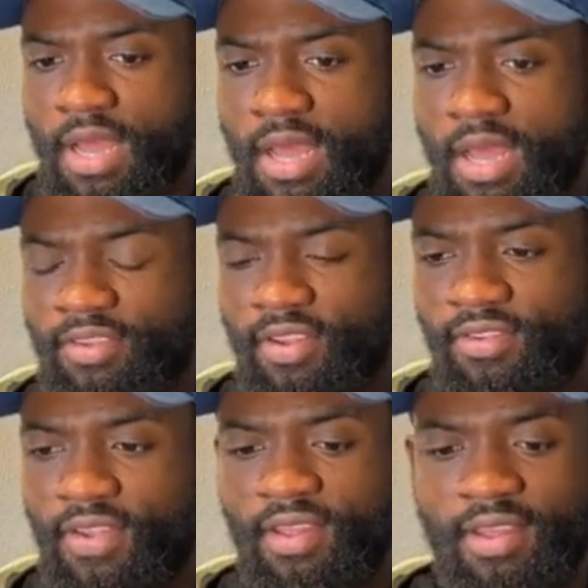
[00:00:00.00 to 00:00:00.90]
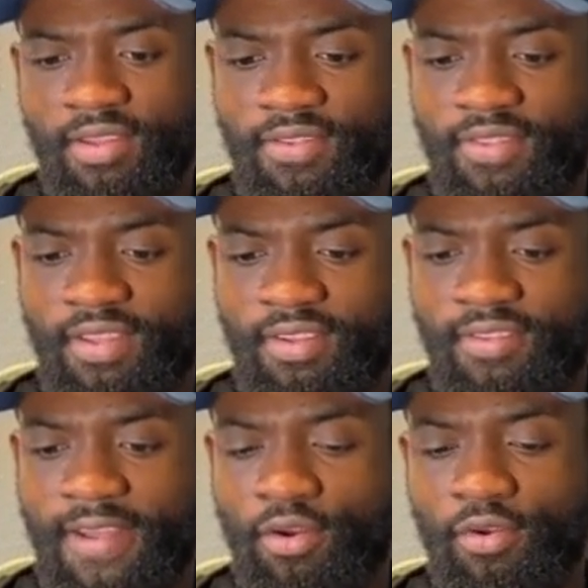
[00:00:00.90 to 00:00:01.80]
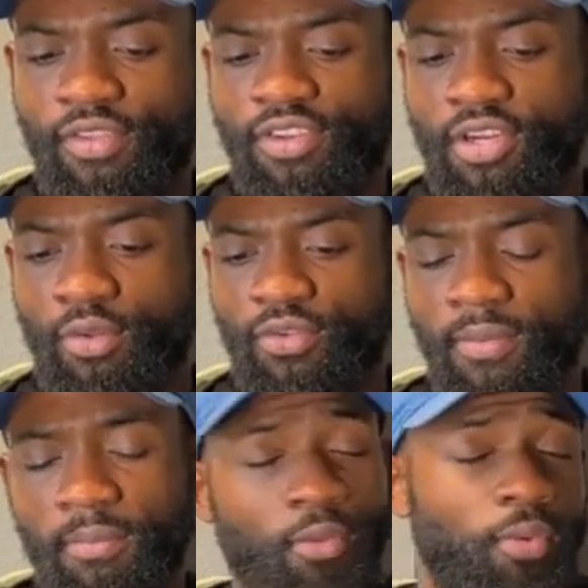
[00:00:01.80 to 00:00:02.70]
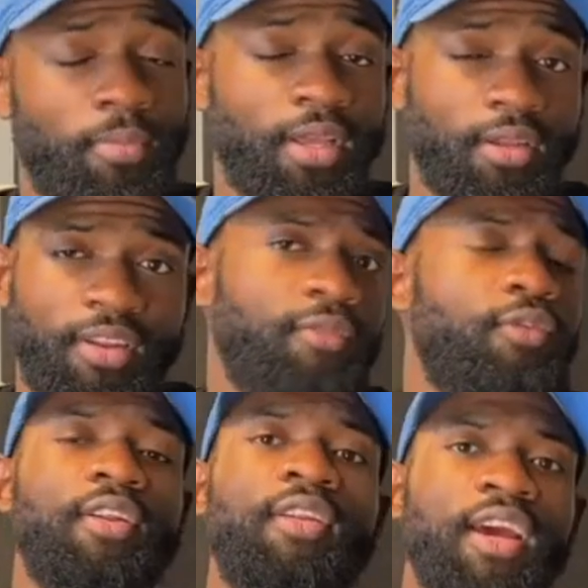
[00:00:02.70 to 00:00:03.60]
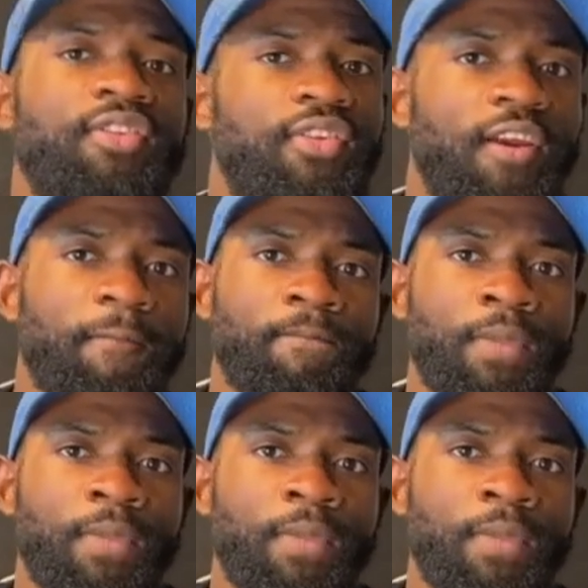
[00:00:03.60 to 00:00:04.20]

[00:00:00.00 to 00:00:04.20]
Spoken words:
As I say this, the tenor of the General Assembly will be different next year.